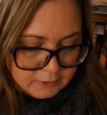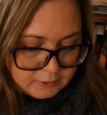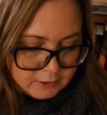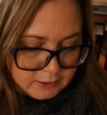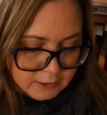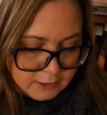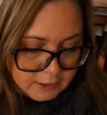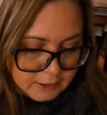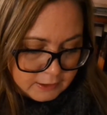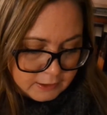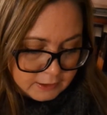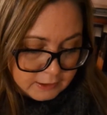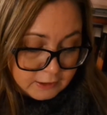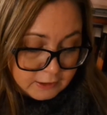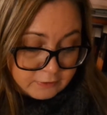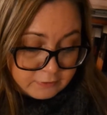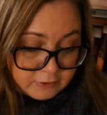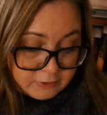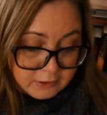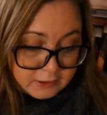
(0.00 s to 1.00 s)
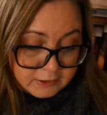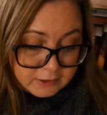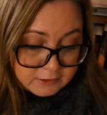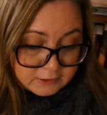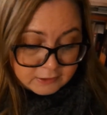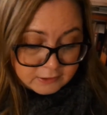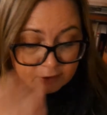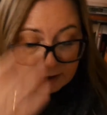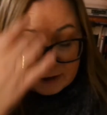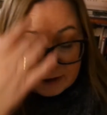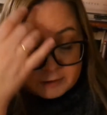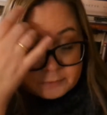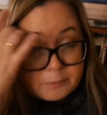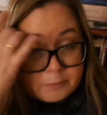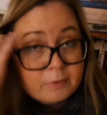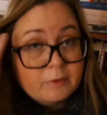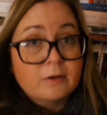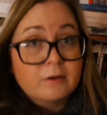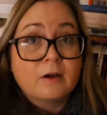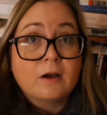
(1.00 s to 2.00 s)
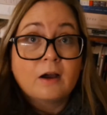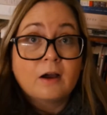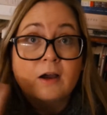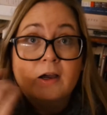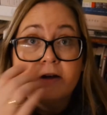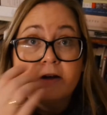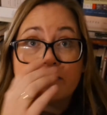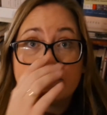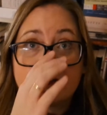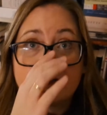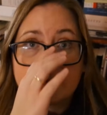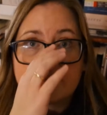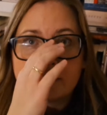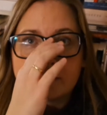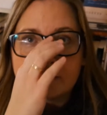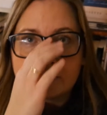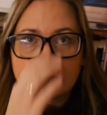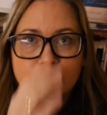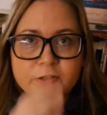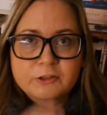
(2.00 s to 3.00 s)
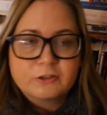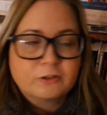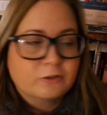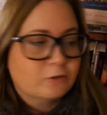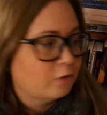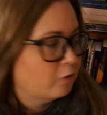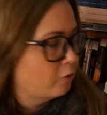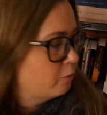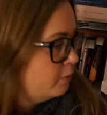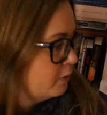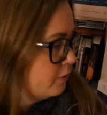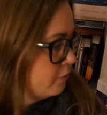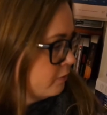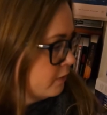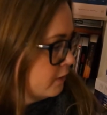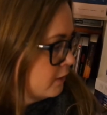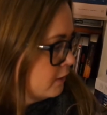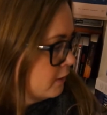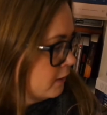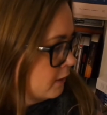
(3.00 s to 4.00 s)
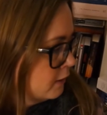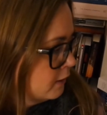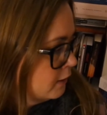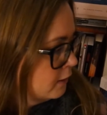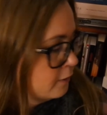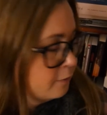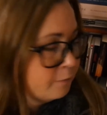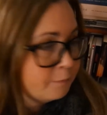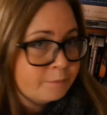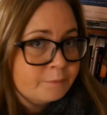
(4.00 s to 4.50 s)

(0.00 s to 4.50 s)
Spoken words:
And if I get the time, I will also be reading